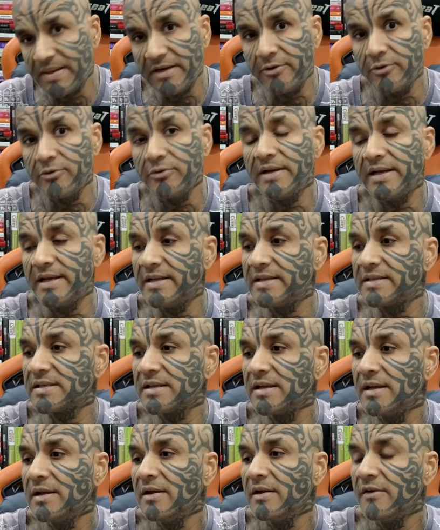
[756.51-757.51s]
do,
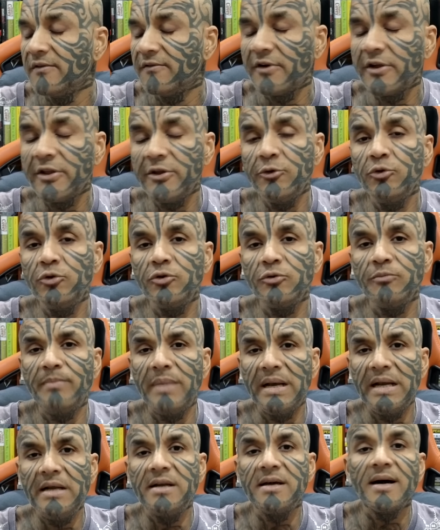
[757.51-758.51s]
is for you to
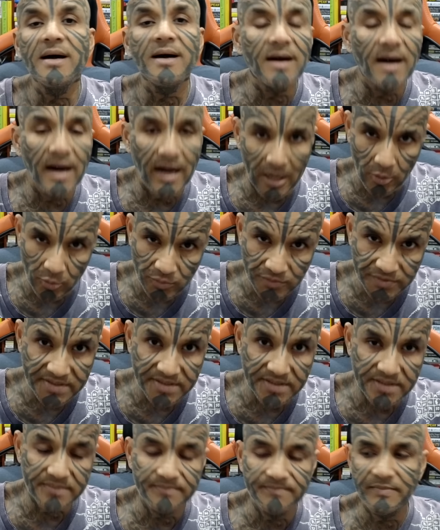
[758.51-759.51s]
build a
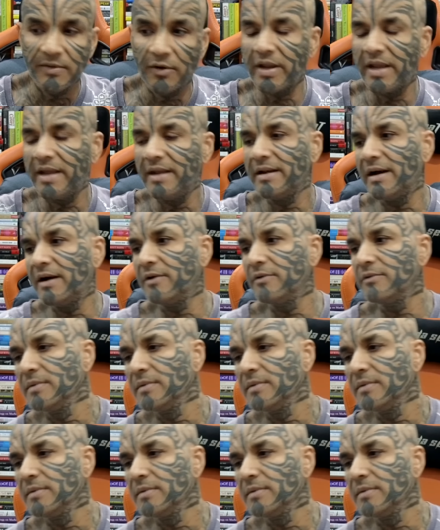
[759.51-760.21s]
house. Okay, now,